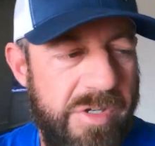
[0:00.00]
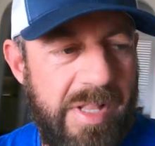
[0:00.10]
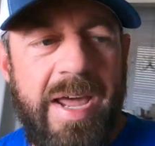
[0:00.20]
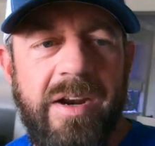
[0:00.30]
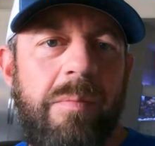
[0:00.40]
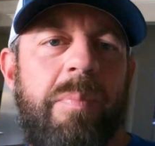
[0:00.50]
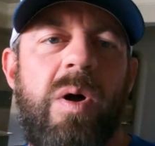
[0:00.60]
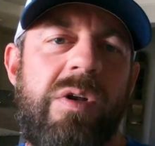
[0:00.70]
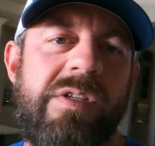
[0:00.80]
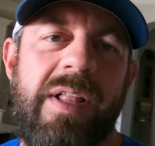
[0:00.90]
a lot of
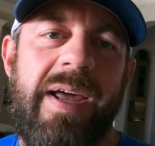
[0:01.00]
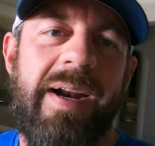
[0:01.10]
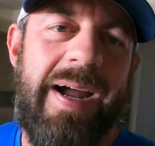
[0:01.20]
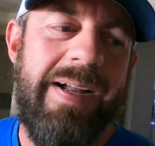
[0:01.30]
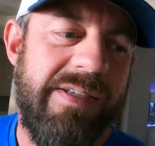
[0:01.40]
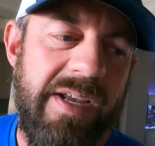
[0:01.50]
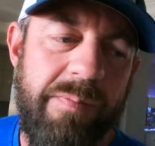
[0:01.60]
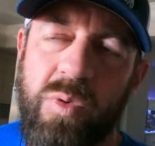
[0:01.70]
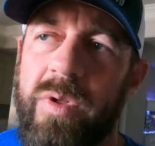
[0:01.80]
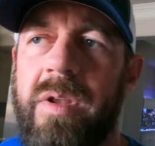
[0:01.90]
components, a lot of
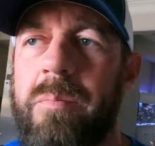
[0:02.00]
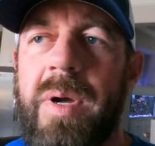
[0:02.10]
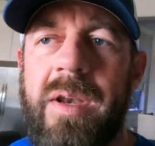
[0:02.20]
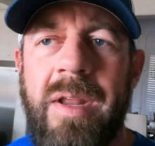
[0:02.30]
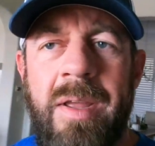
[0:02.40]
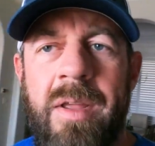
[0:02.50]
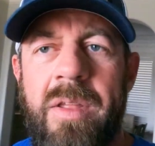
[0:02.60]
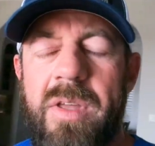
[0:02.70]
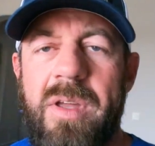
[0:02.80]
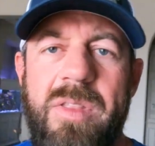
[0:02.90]
concepts with it, but
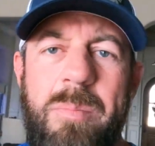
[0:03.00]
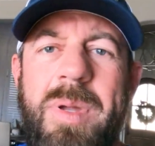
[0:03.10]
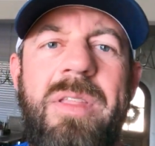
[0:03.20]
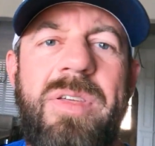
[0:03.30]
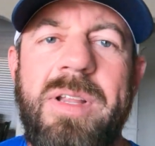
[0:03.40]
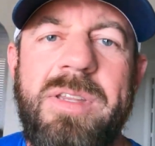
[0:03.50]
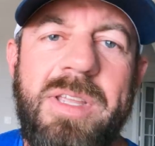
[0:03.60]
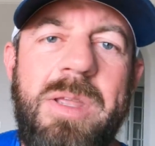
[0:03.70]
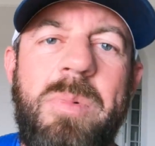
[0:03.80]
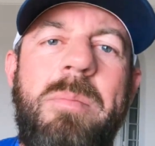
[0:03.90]
the big thing to
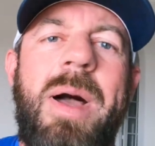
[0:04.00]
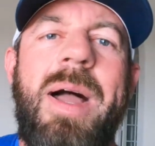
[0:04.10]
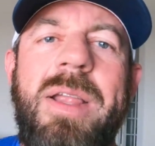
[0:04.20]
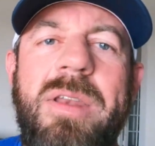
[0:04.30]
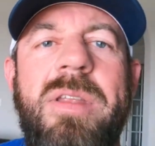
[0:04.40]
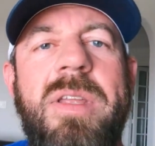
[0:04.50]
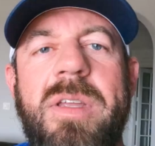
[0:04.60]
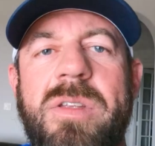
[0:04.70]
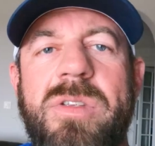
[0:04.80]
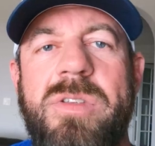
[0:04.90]
keep in mind
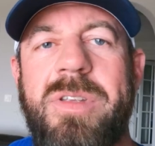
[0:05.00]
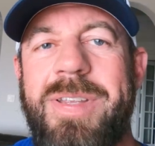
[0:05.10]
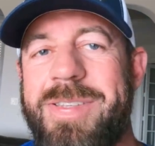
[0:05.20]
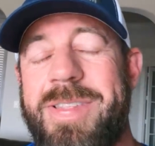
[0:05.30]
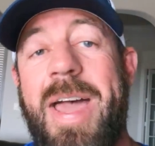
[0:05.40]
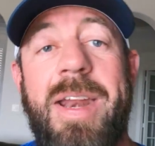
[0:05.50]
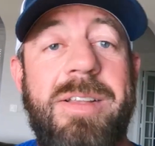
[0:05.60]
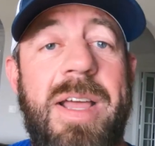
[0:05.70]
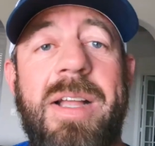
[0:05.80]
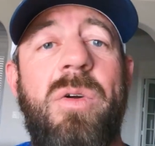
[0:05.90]
is that
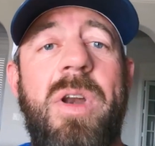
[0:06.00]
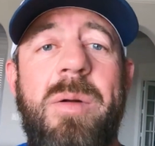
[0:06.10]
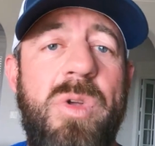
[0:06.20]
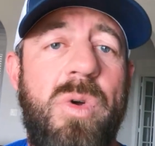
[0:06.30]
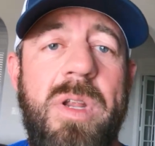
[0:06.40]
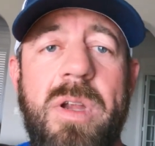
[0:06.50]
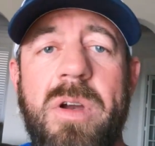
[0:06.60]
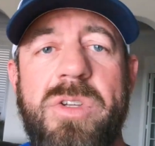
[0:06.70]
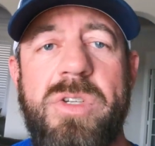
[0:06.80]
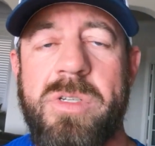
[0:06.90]
exactly what I'm doing here
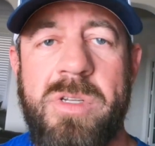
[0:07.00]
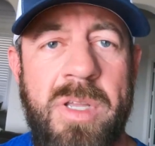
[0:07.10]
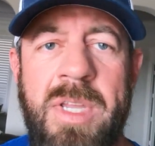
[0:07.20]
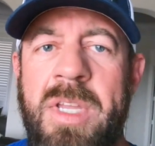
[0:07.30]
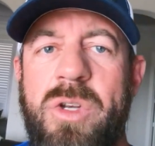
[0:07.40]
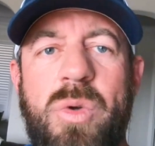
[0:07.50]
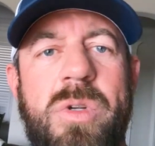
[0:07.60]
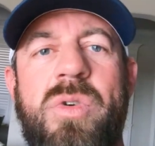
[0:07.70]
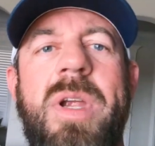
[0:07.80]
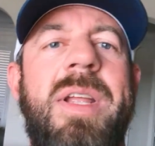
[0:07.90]
is just
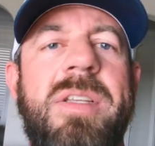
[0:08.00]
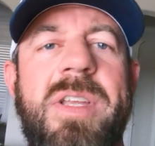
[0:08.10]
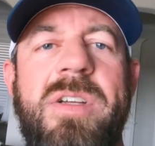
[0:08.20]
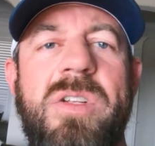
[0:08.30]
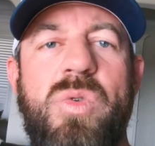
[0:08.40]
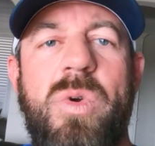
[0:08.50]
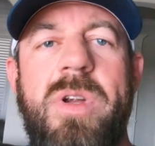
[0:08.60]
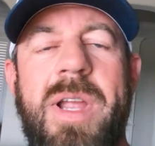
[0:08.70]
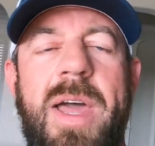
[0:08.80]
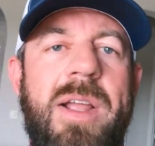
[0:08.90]
doing training sessions where
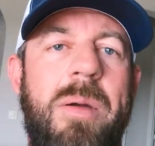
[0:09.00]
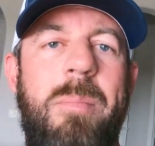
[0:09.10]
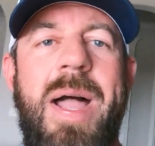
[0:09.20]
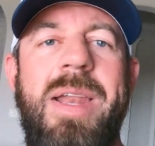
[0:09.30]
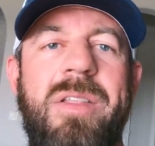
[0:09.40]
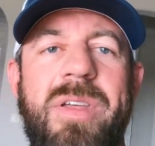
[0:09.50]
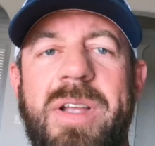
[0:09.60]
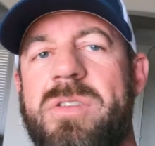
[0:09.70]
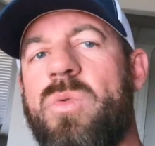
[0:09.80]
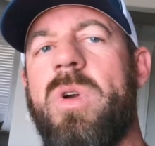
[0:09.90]
you're kind of combining
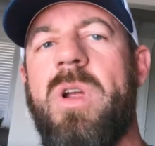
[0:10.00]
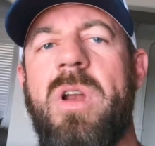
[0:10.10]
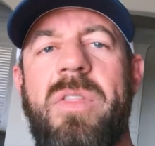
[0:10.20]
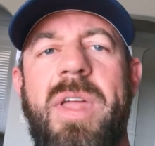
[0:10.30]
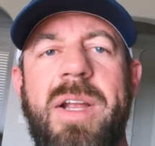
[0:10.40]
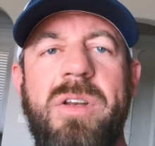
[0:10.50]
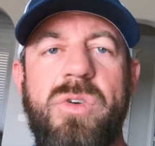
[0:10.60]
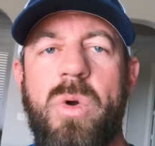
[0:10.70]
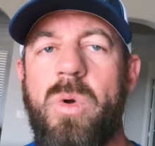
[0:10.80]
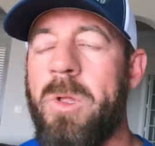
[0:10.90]
things and working on that
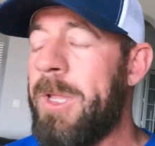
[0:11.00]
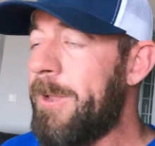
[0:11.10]
control.